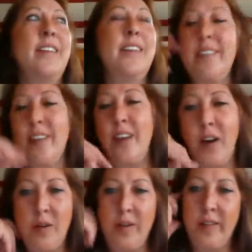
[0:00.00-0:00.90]
it's
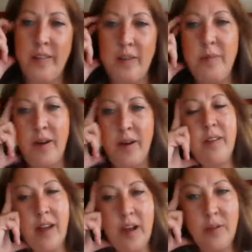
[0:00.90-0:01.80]
always about
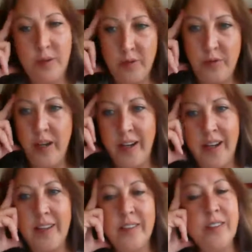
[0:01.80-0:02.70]
who can
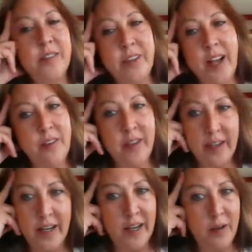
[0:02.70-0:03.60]
I serve and how
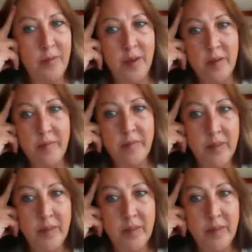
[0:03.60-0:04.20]
can I help them.